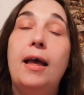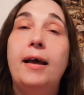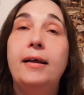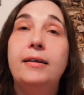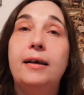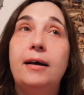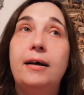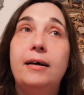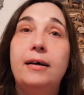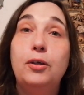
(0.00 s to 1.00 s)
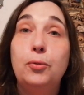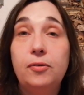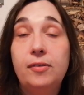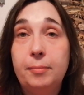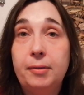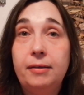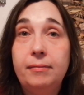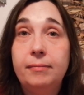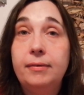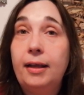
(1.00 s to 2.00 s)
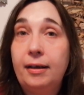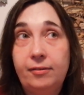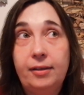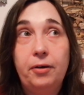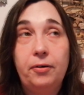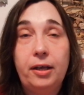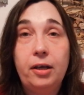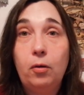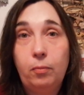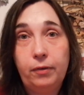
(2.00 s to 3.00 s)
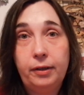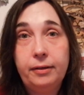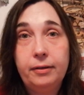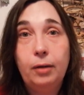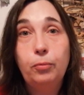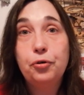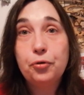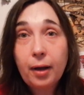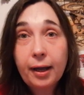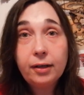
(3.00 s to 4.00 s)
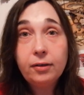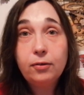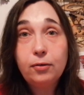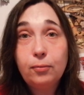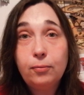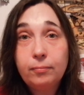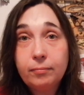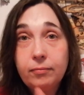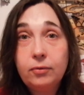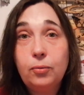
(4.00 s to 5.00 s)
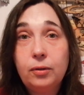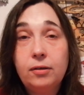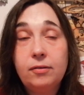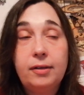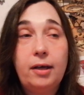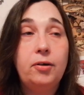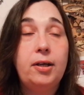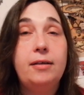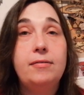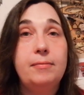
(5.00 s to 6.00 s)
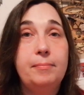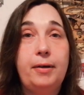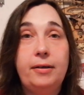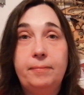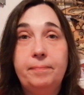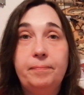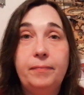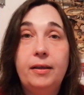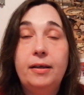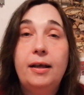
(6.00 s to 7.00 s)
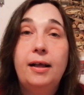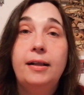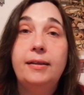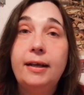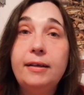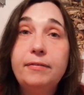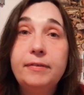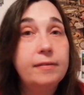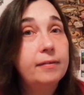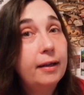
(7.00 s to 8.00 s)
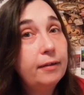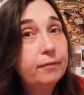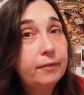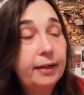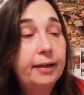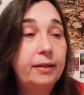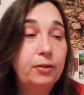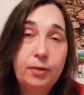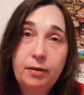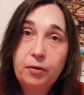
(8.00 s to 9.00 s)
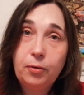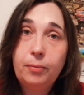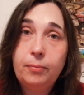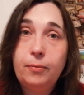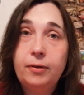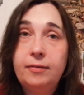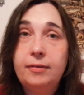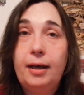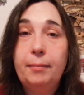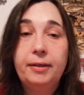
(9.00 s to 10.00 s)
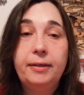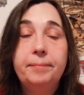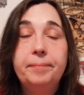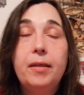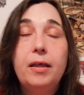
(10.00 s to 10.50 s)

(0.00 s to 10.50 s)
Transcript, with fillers: And uh, you will see me next Saturday, hopefully. I will try to do it on Saturdays, but life is life and you never know what's happening.